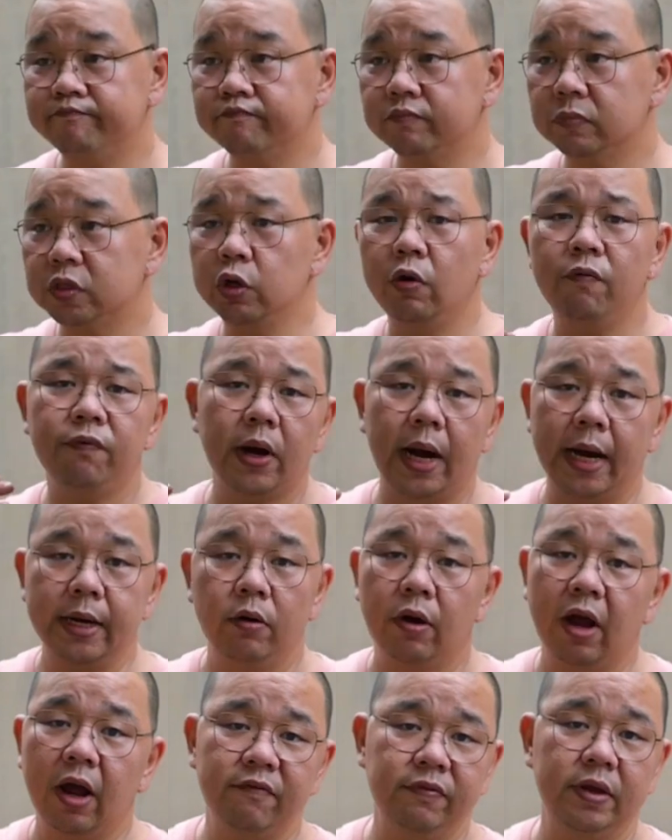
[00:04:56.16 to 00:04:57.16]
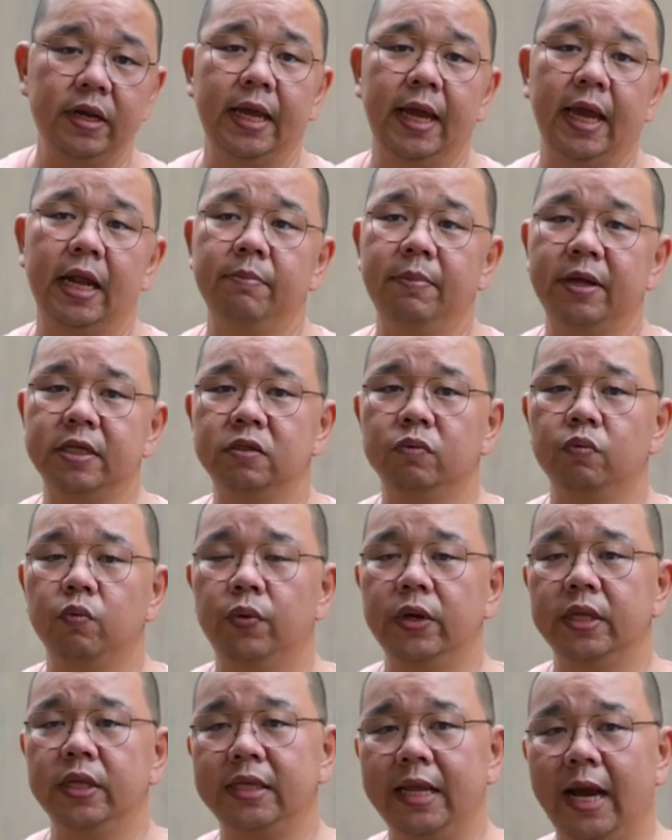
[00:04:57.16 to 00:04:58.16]
So far, I don't have any helmets
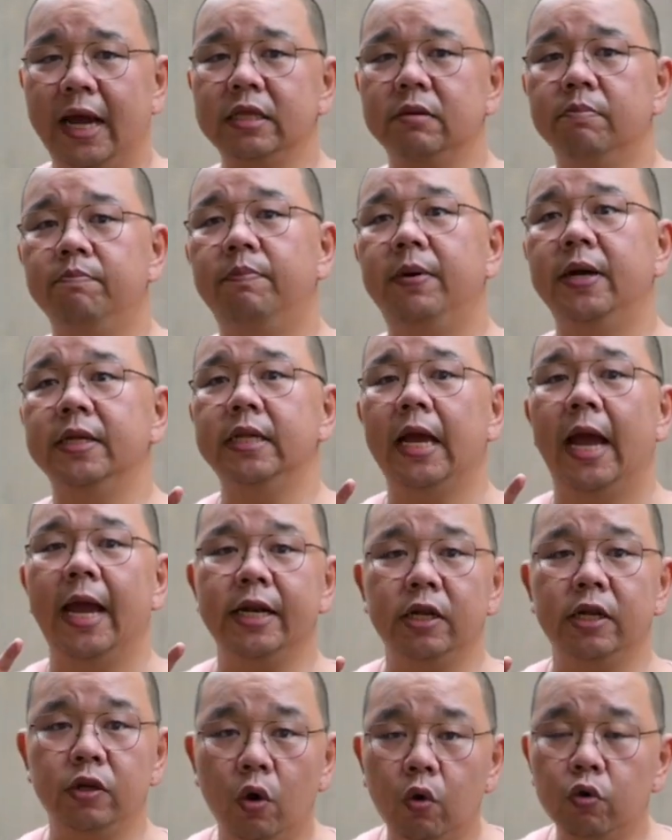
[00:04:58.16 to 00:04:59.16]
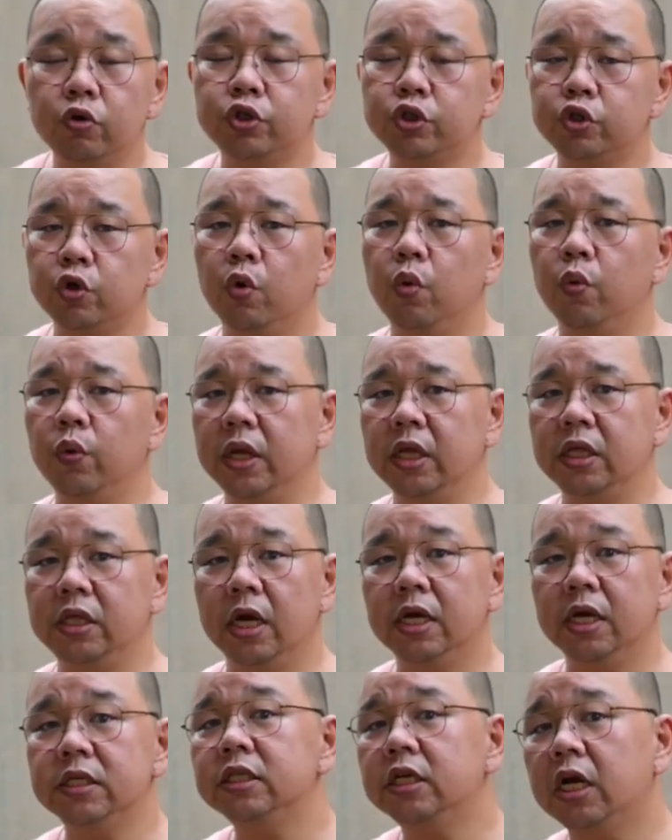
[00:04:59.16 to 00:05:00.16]
with that, but I know Shoei
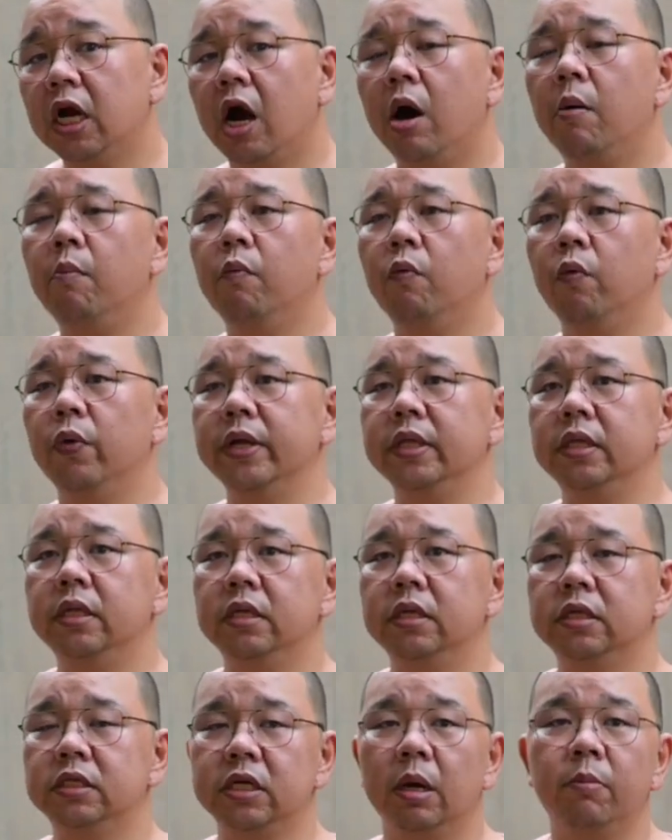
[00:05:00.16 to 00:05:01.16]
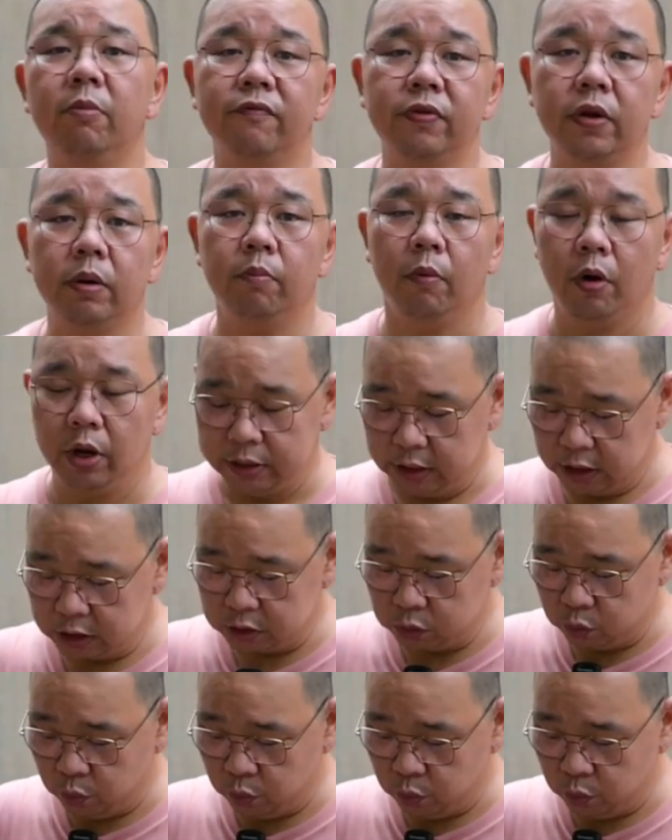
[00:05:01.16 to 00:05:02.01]
does come with some of their models